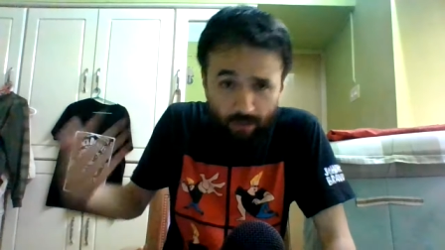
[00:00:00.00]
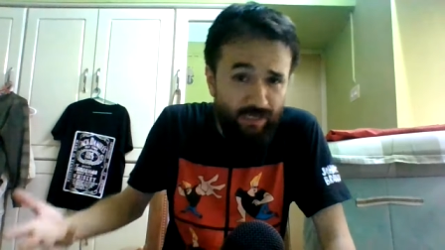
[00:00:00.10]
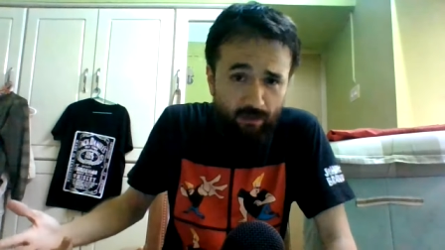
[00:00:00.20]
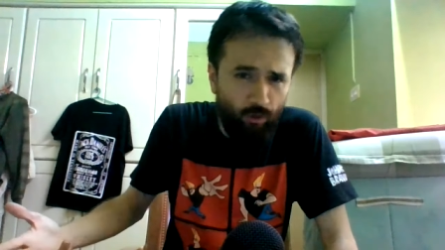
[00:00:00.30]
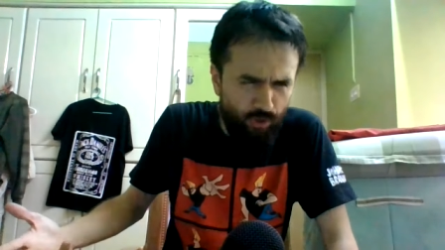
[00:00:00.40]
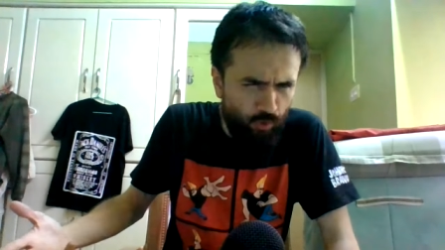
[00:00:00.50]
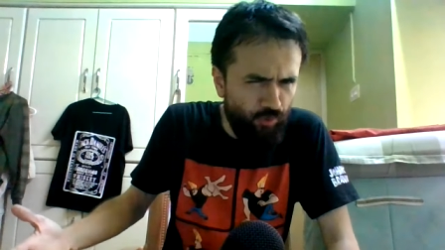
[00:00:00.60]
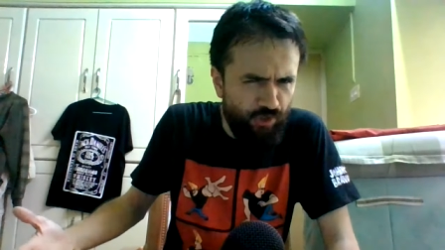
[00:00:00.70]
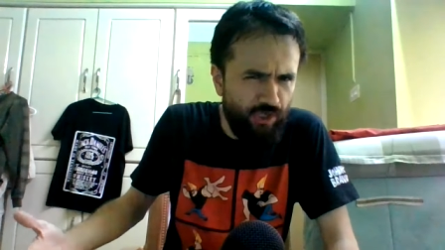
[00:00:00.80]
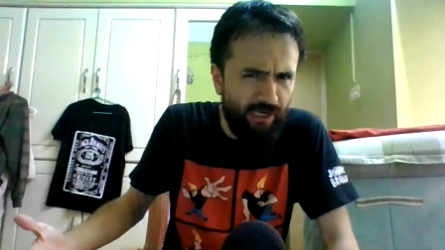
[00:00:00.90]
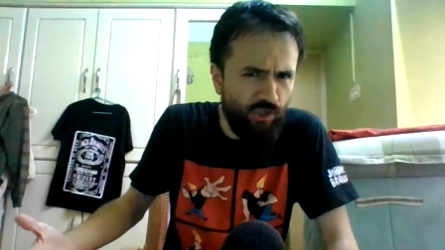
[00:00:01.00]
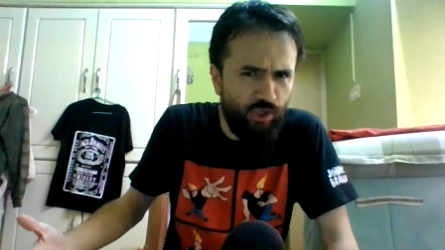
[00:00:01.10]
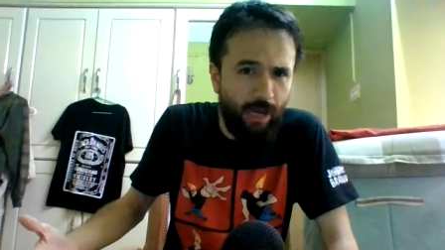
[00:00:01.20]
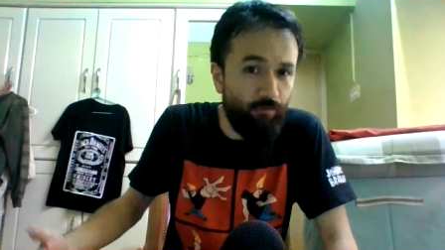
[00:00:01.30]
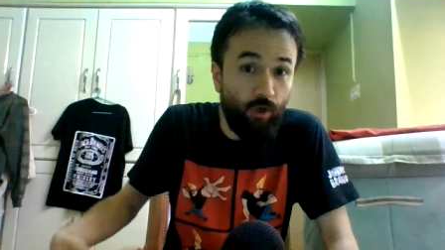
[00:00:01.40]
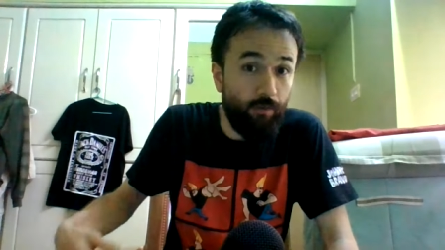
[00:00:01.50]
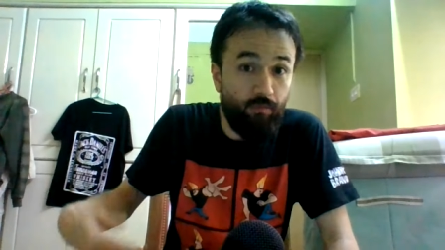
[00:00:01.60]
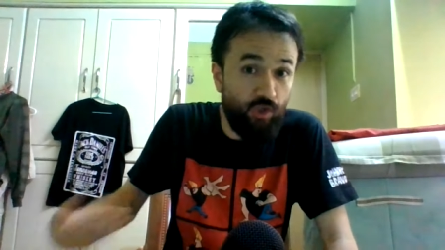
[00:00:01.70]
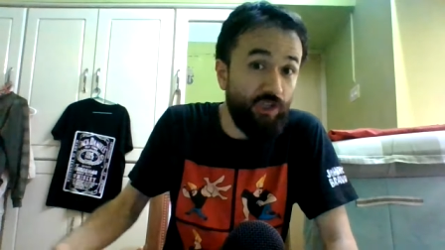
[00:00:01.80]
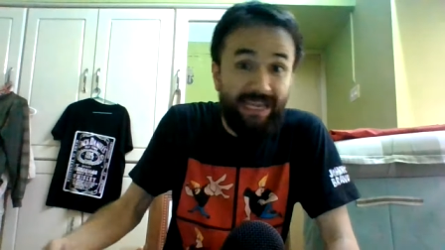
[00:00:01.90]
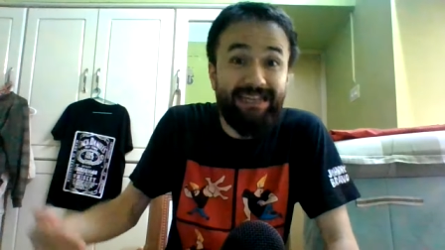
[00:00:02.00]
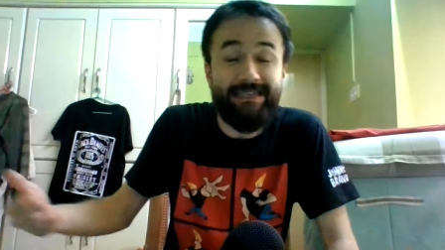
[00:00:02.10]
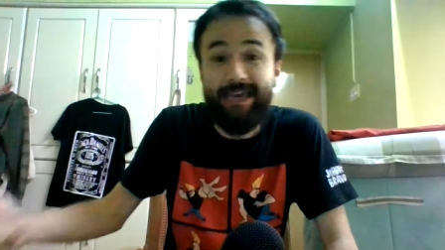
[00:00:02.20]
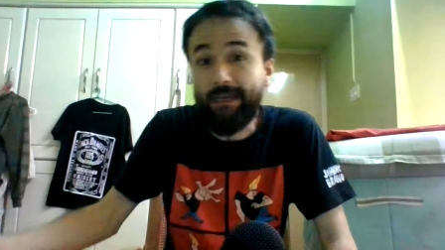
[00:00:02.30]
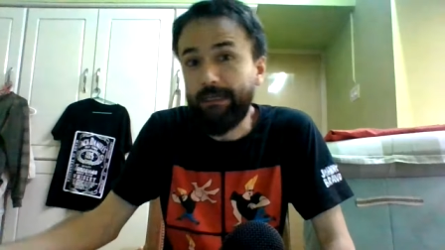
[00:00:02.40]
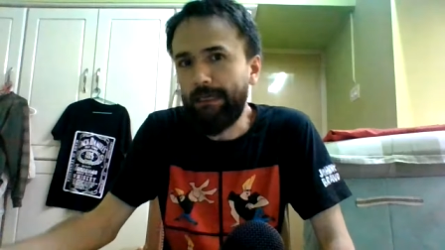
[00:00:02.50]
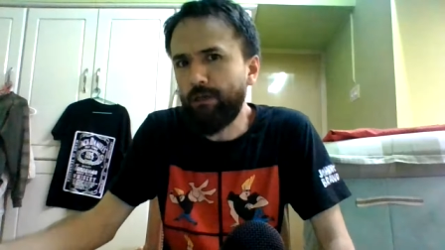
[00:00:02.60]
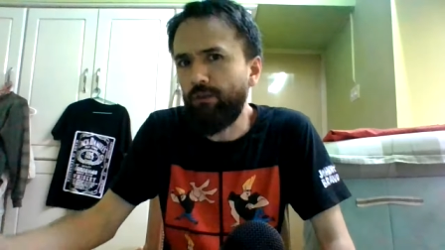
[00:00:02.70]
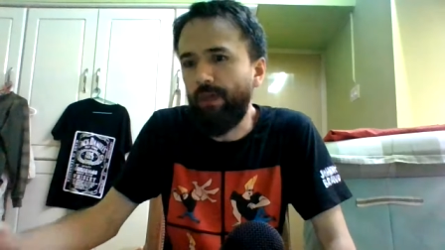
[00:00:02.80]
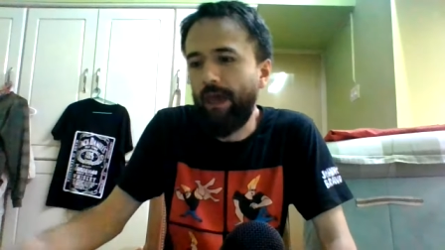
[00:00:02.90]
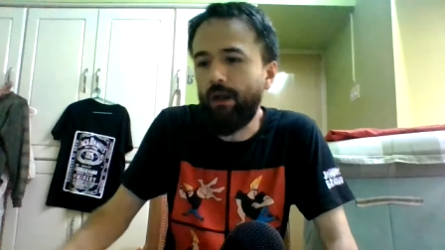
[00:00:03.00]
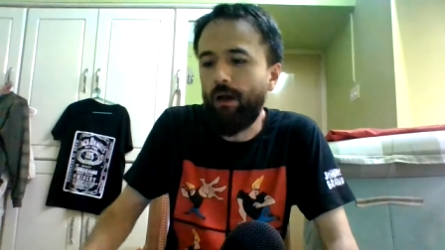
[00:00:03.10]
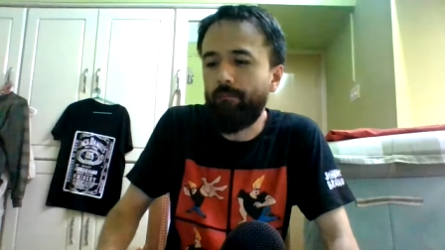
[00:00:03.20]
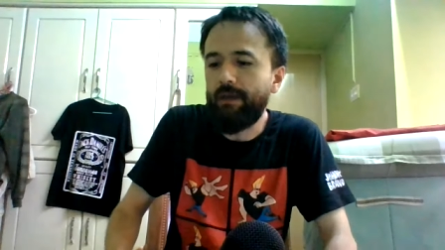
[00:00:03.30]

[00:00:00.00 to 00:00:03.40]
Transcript: Technological Society's chapter on state and technique that um,